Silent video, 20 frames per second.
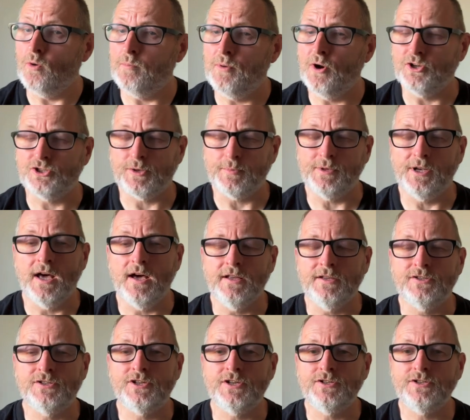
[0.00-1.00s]
possible
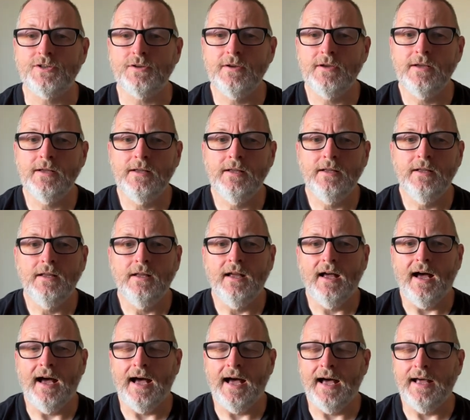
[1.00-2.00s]
answers.
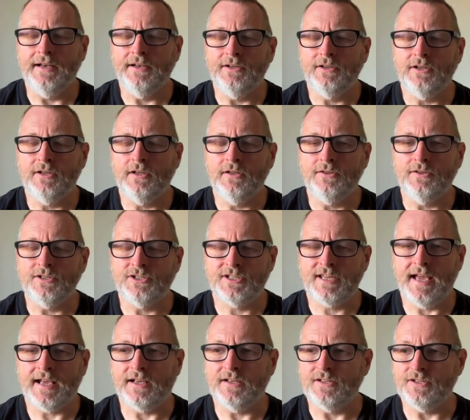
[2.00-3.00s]
And the
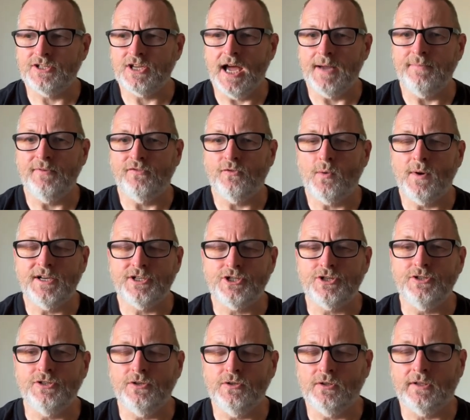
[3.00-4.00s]
second type of
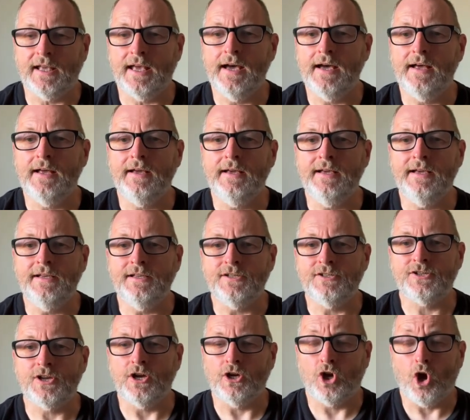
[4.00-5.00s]
question you'll get
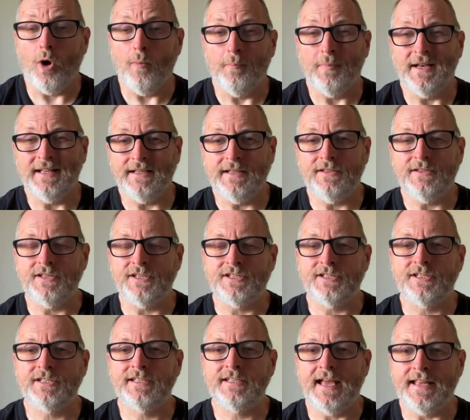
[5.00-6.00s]
is a complete the
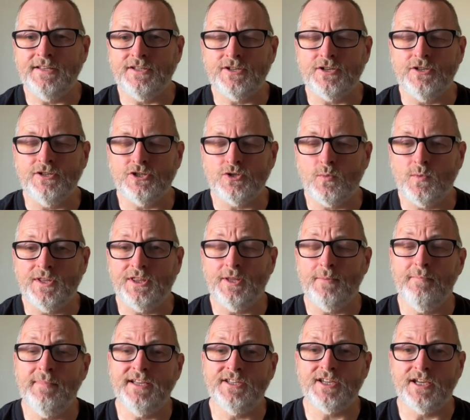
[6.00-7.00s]
sentence with the
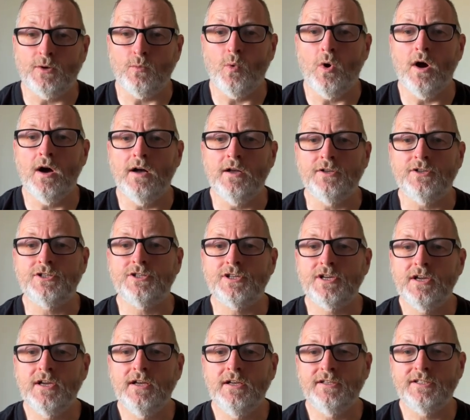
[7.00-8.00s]
missing words
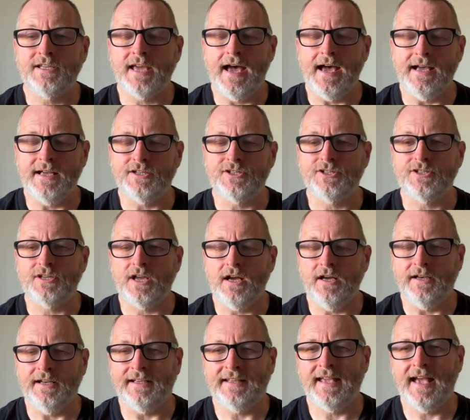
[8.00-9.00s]
test.
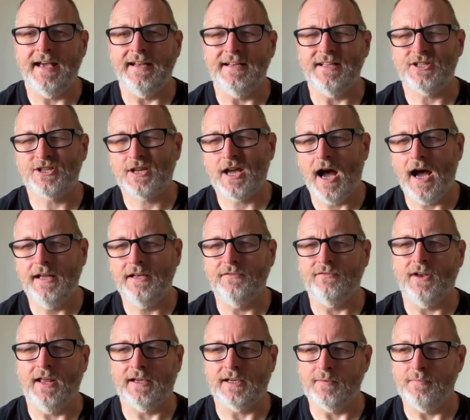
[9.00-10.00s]
And again, it's kind of
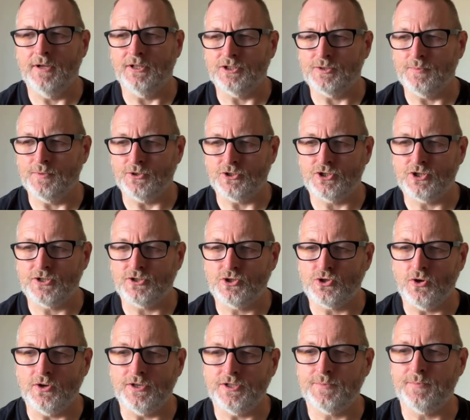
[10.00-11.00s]
like a multiple
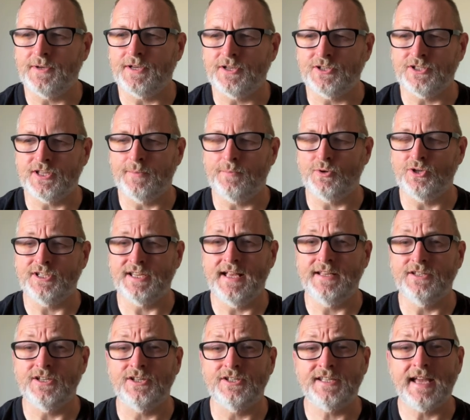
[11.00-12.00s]
choice because they
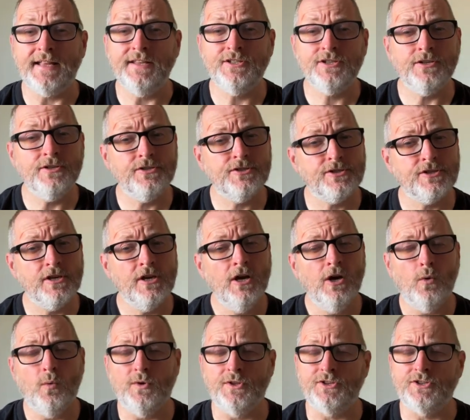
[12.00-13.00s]
present a sentence
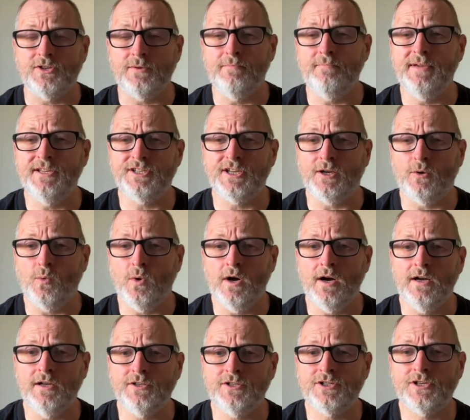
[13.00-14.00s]
with some missing
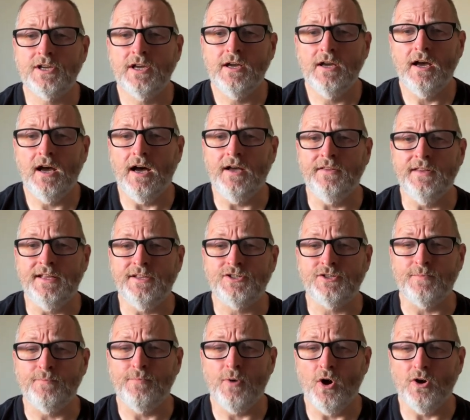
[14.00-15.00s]
words and then
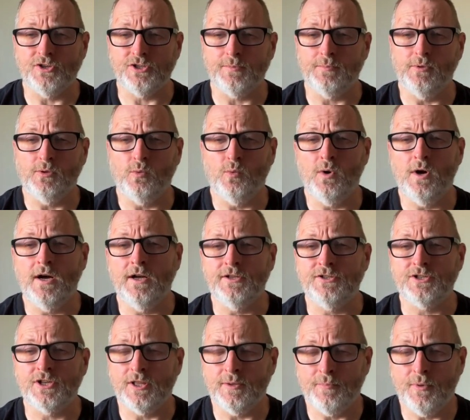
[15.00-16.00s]
some possible
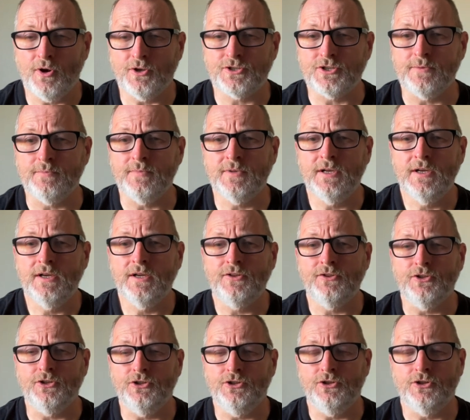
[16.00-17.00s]
words at the bottom
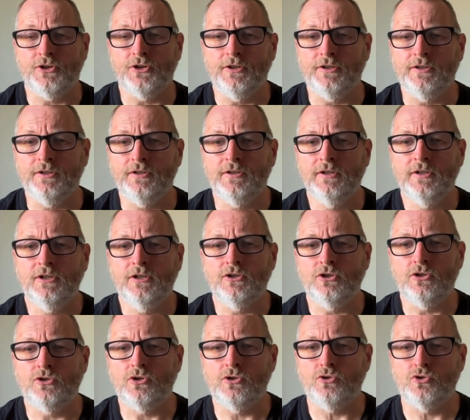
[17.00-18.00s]
that you can
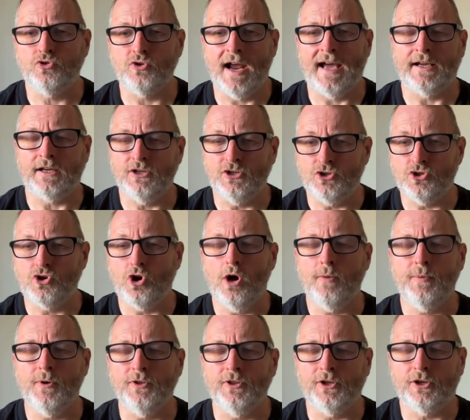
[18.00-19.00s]
drag and
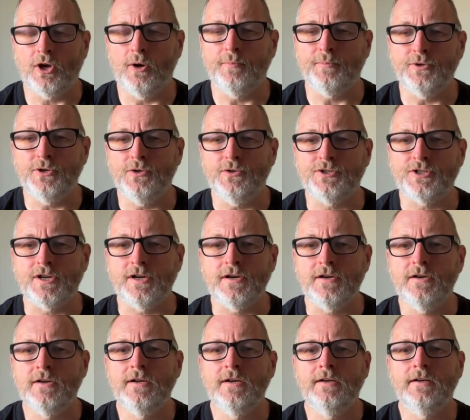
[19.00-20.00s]
drop on the computer
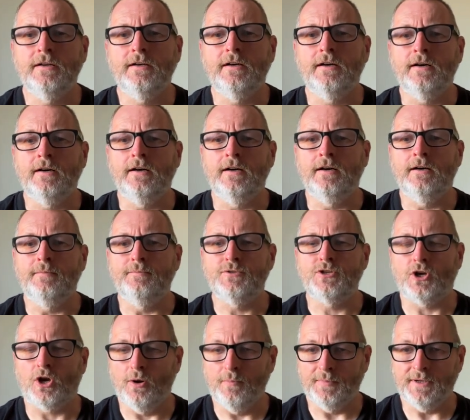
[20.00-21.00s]
to
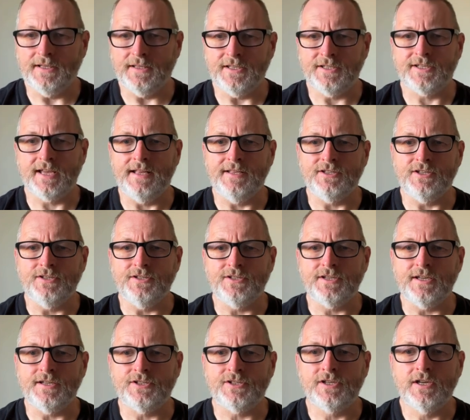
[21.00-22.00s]
complete the
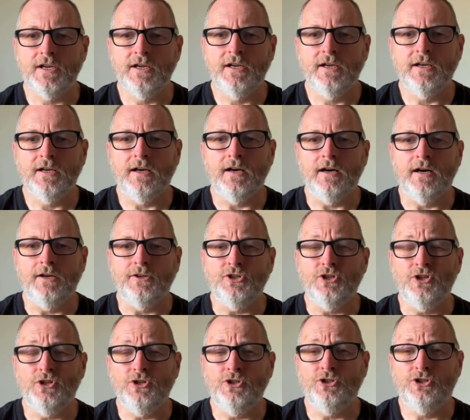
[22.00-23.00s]
sentences.
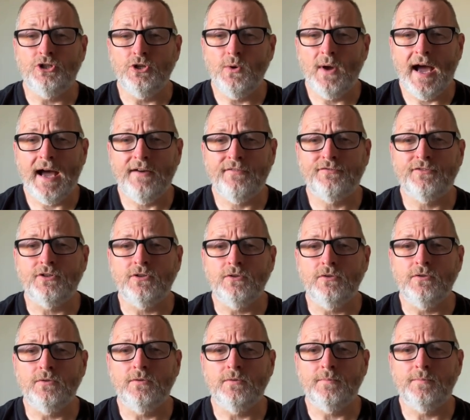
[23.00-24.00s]
You do have
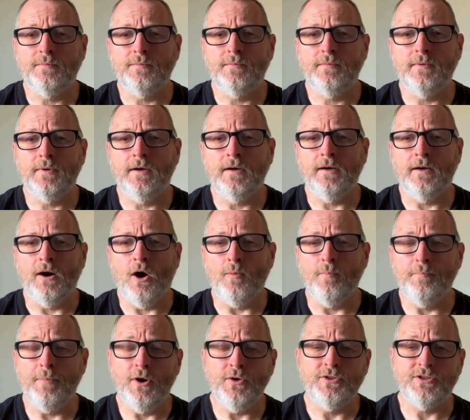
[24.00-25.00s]
to on
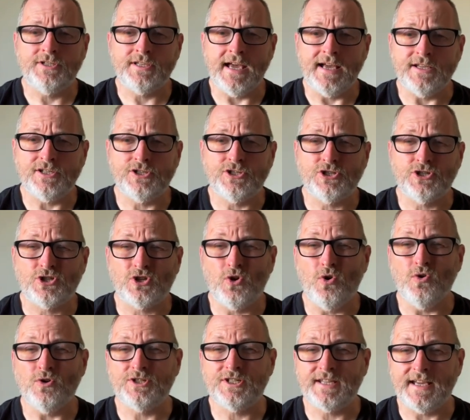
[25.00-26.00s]
both tests
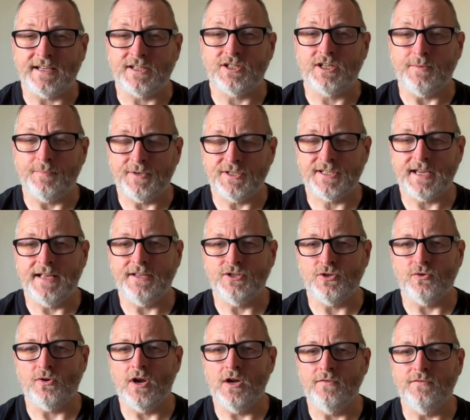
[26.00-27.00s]
score 60%
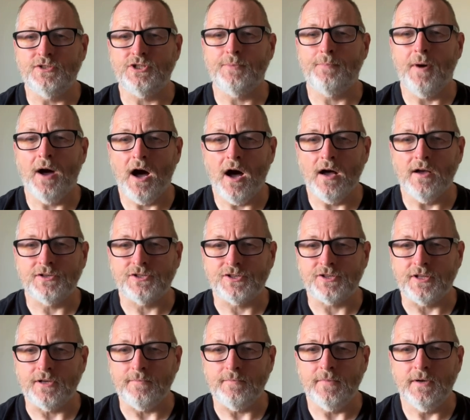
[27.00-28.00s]
or over to pass
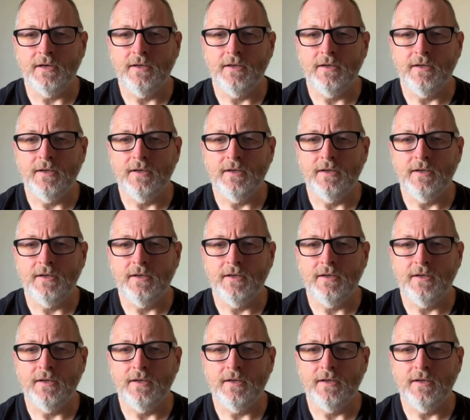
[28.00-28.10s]
them,